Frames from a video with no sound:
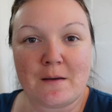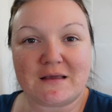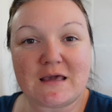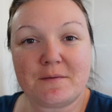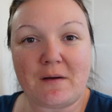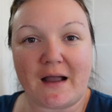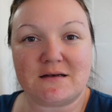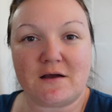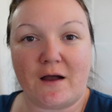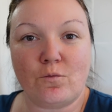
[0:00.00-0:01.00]
But keep in
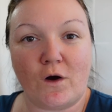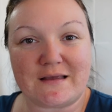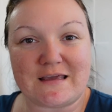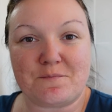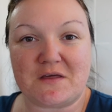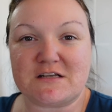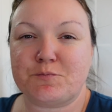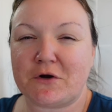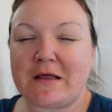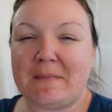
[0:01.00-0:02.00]
mind, I wanna keep things
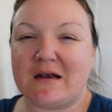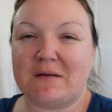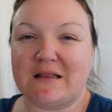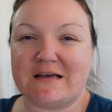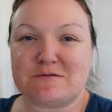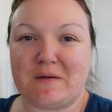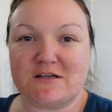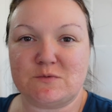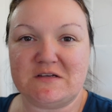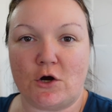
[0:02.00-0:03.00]
pretty minimalist
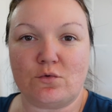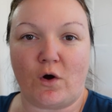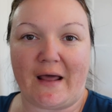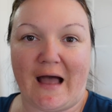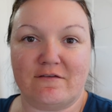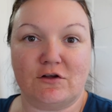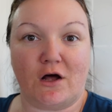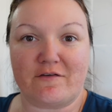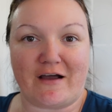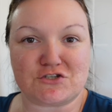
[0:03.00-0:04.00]
because we don't wanna have a
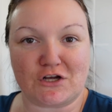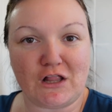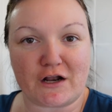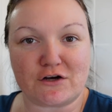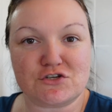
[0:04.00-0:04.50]
lot of extra clutter,